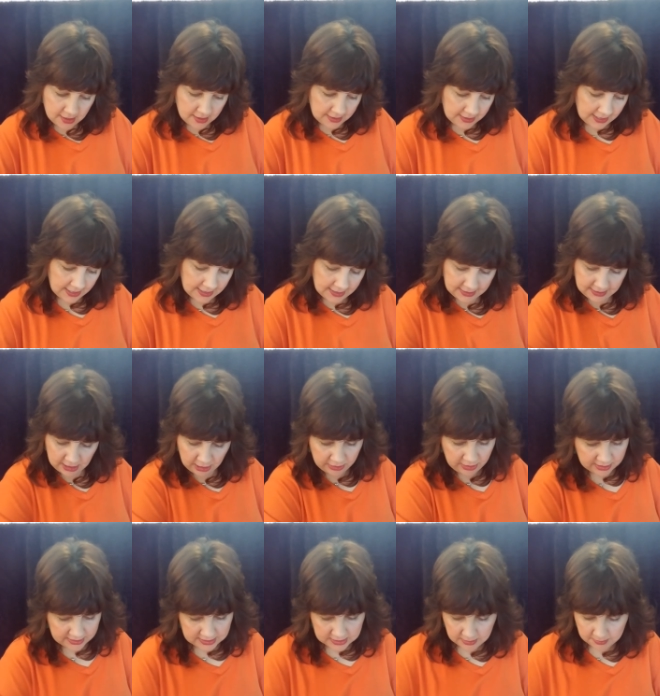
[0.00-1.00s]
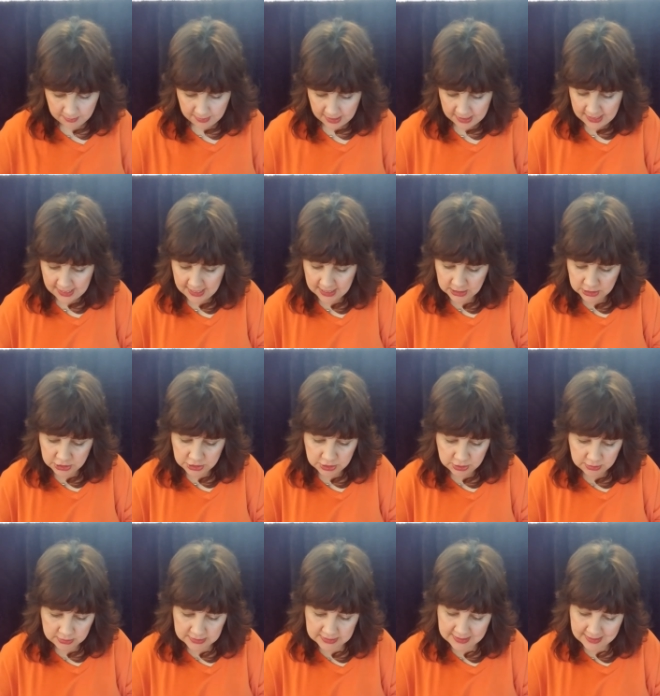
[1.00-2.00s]
know, there's some money issues
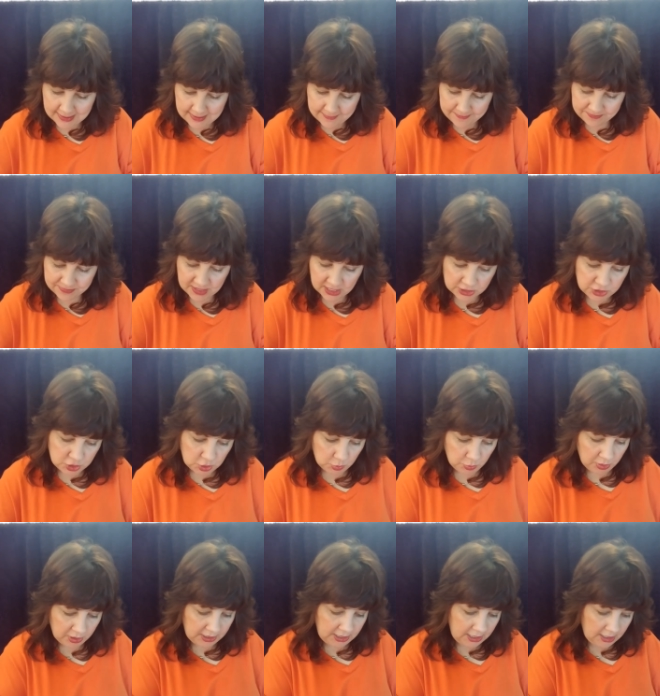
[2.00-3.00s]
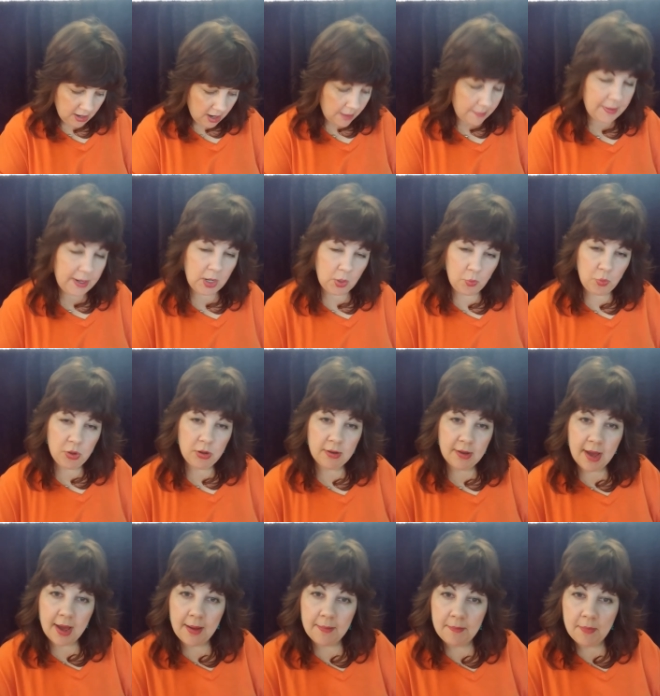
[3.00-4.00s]
that you're working on, but it will
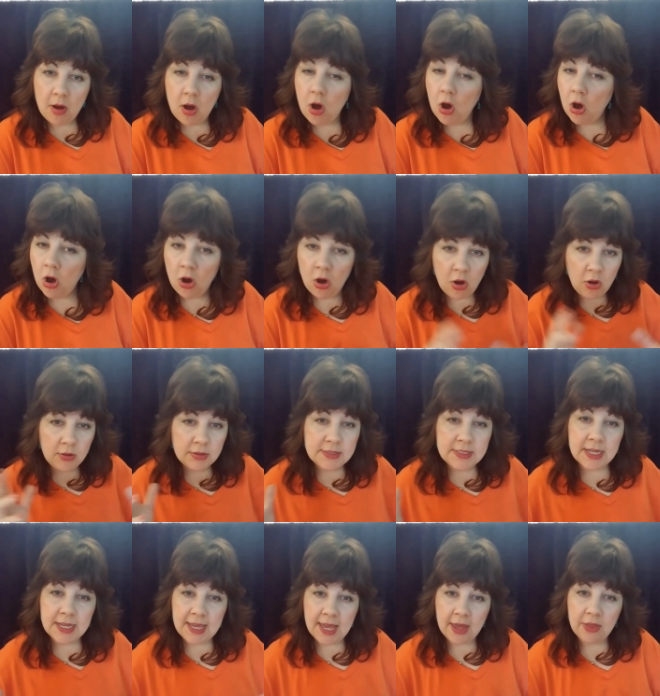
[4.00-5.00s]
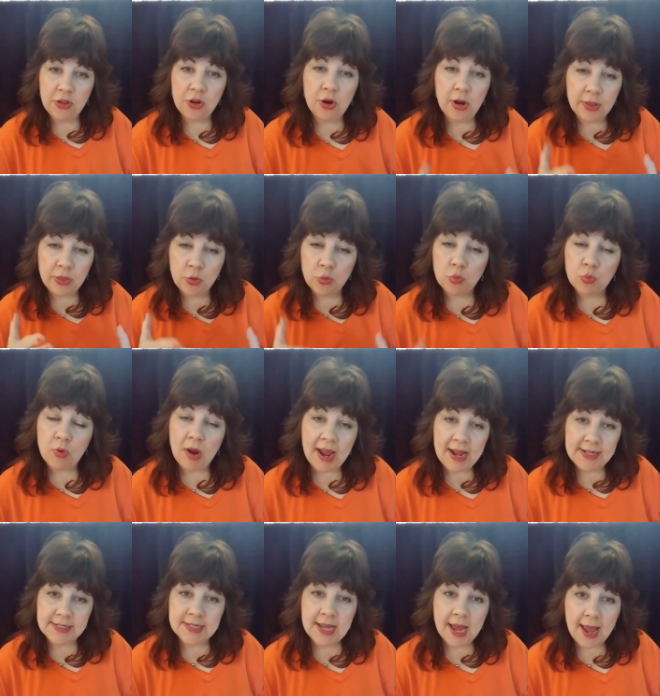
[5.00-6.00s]
come all together in the right
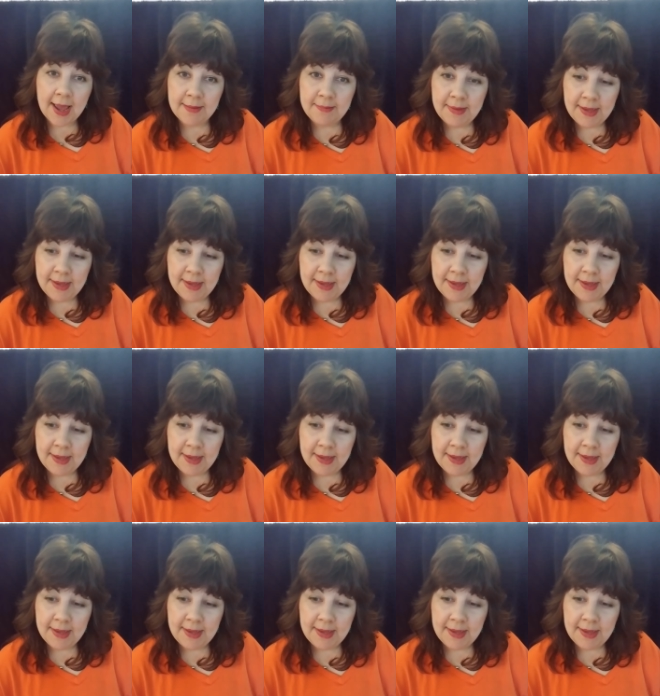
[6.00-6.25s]
timing.